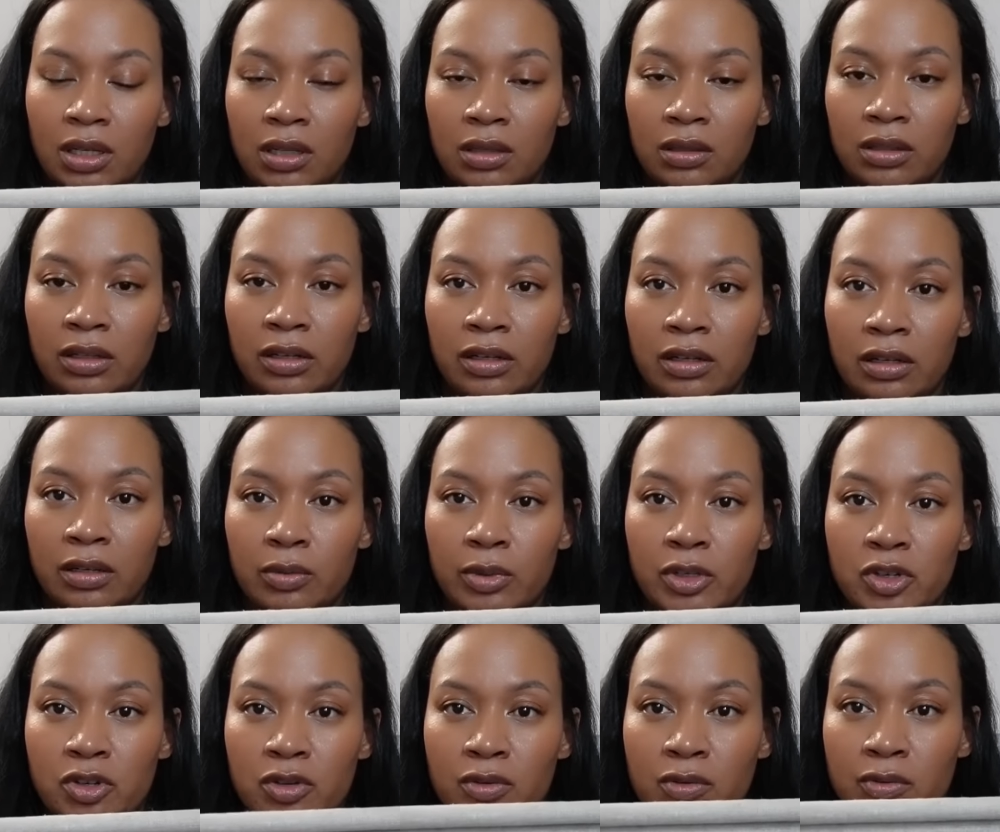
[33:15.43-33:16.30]
The
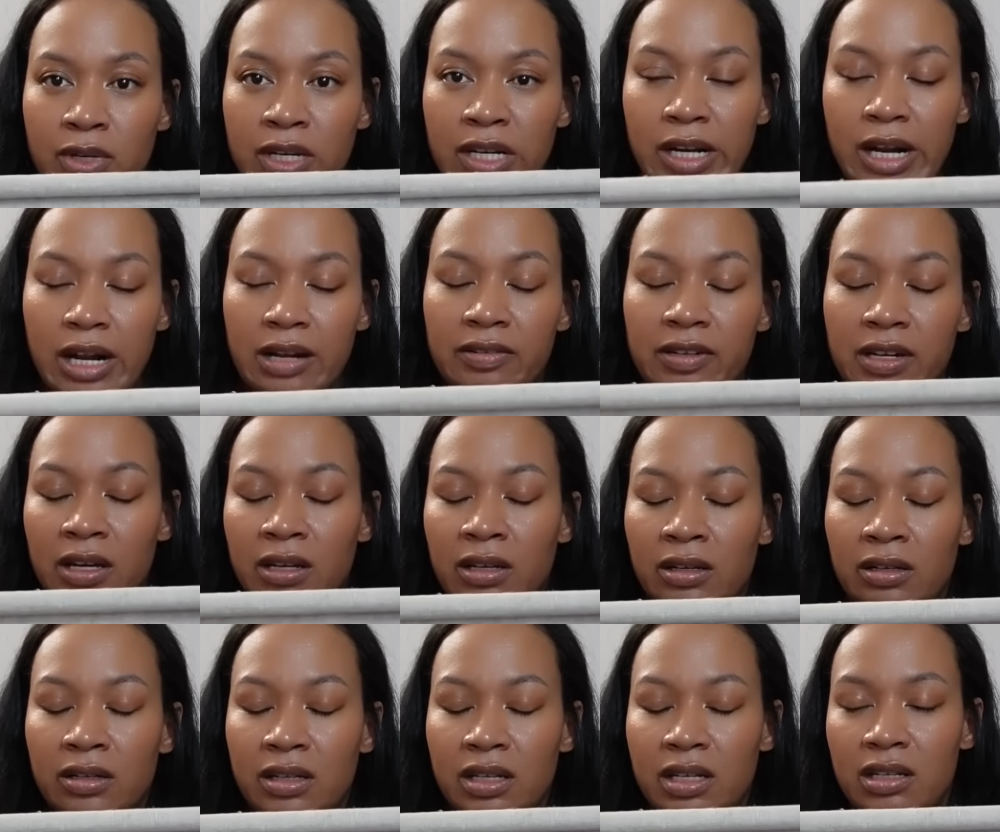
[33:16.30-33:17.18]
original one that I've
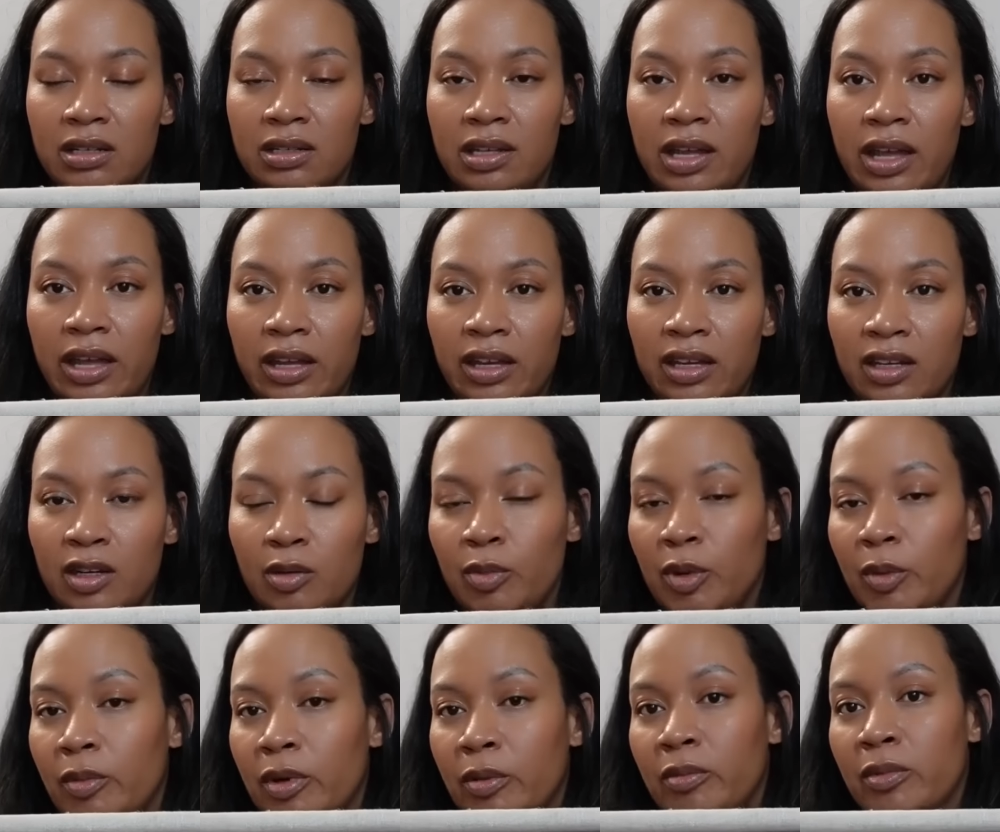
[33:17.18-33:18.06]
done is hanging up
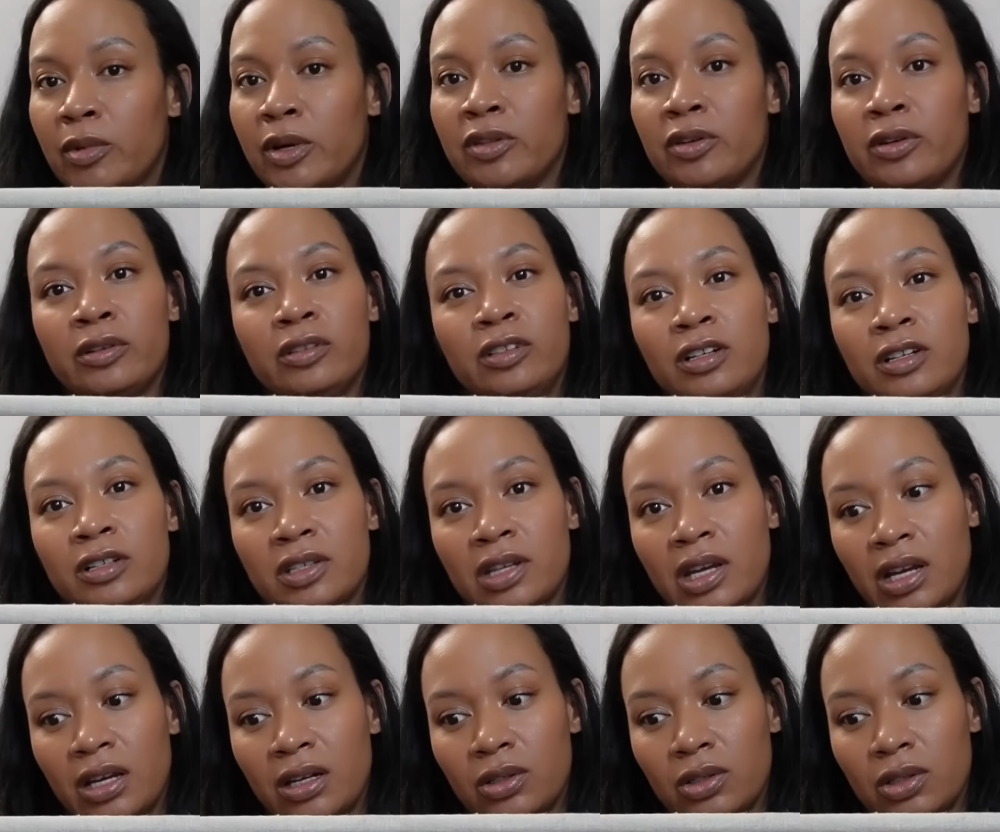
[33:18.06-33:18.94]
at my mother-in-law's
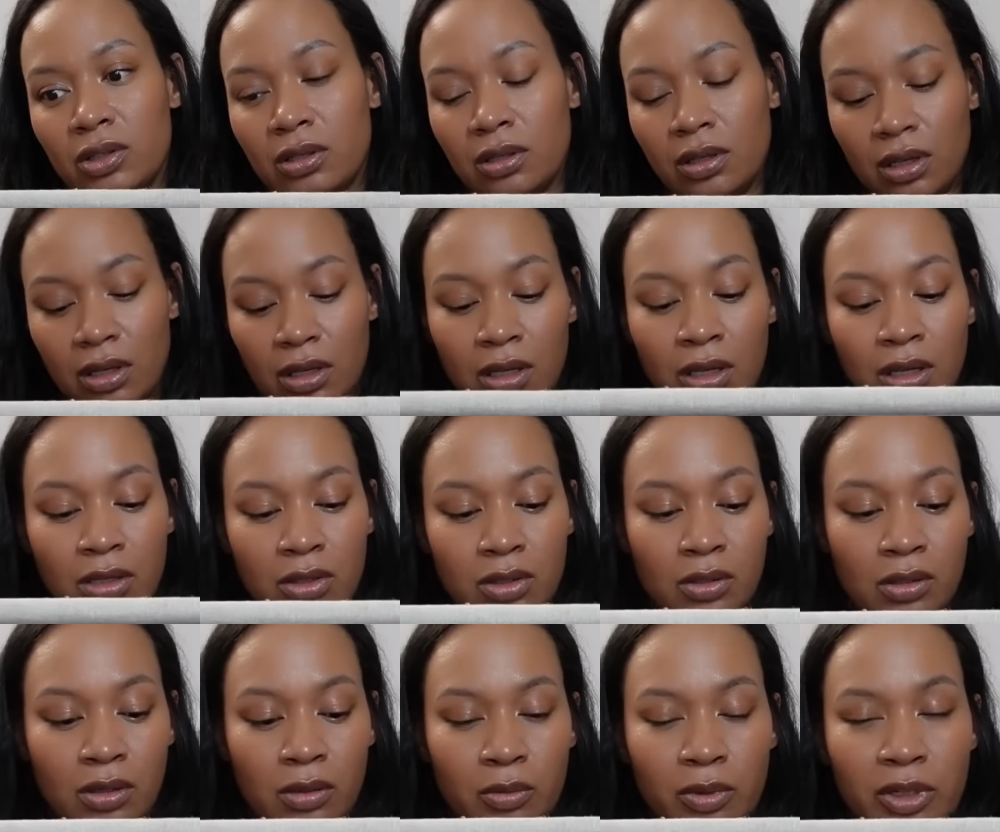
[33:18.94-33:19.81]
house.
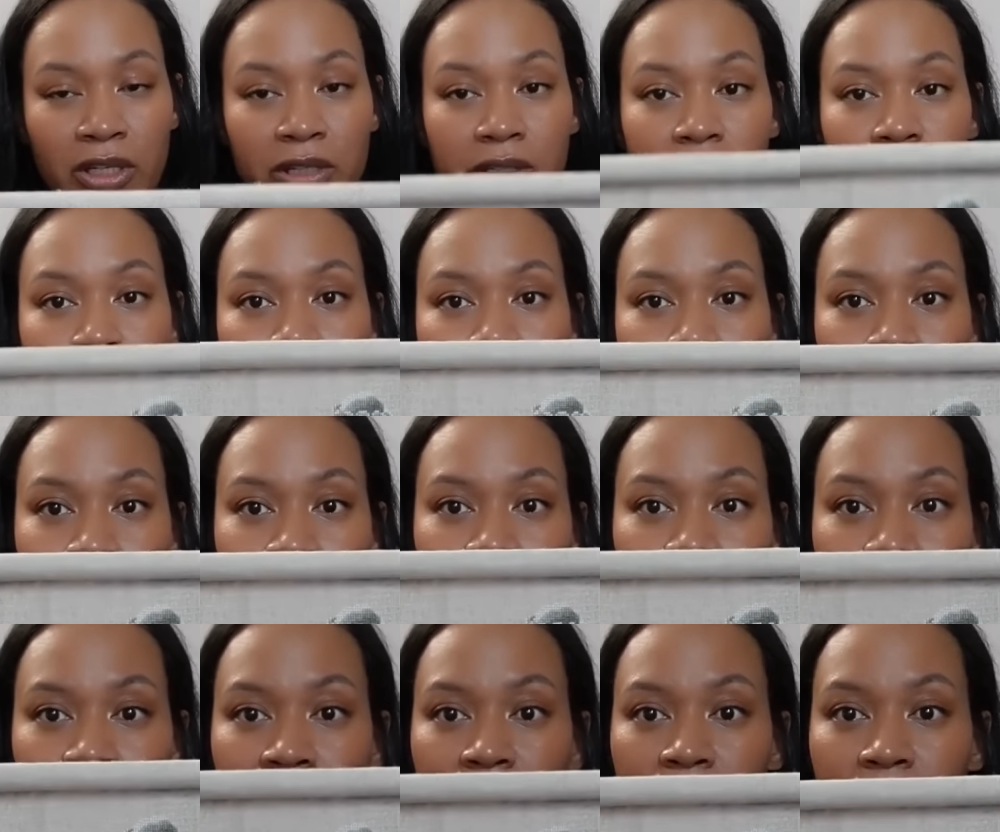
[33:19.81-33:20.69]
So I wanted to do
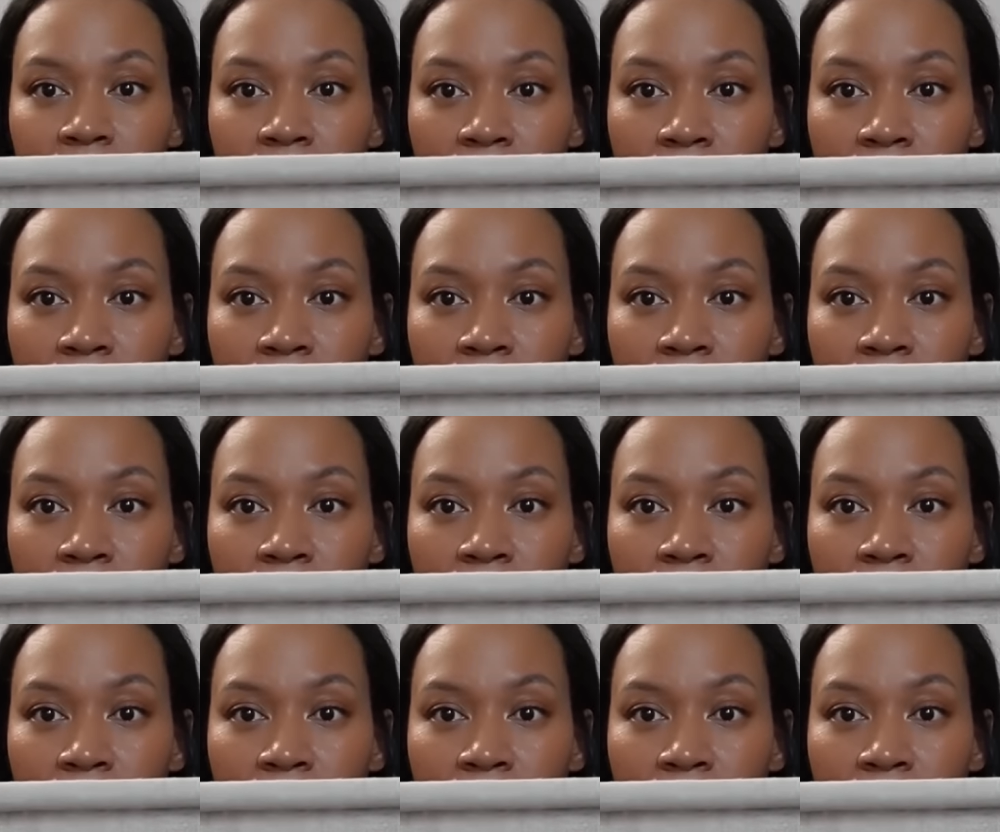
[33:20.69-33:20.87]
one